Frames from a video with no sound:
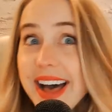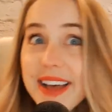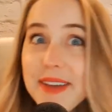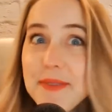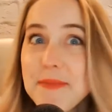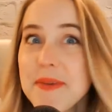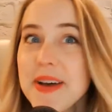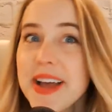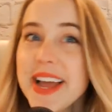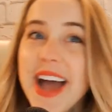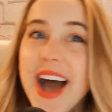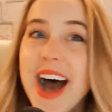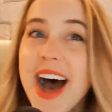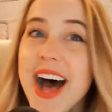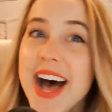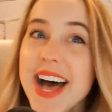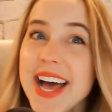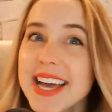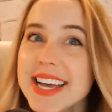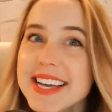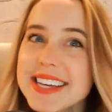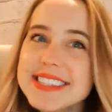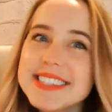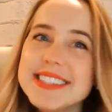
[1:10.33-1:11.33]
My
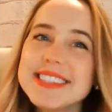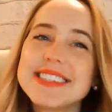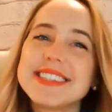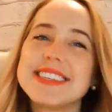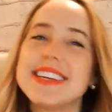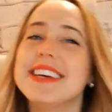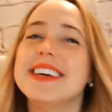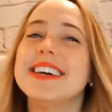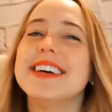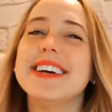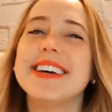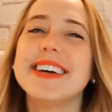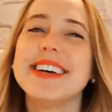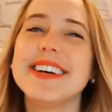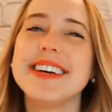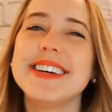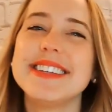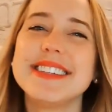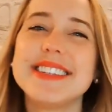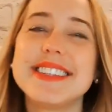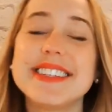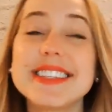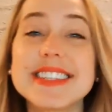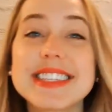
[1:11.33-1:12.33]
eyes!
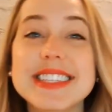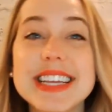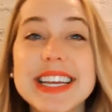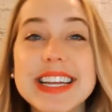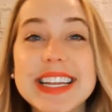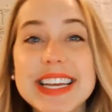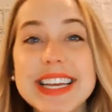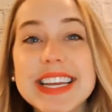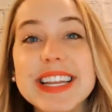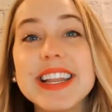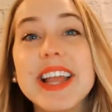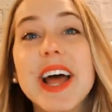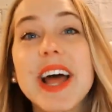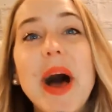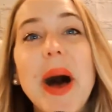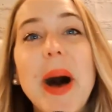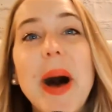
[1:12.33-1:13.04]
Just kidding.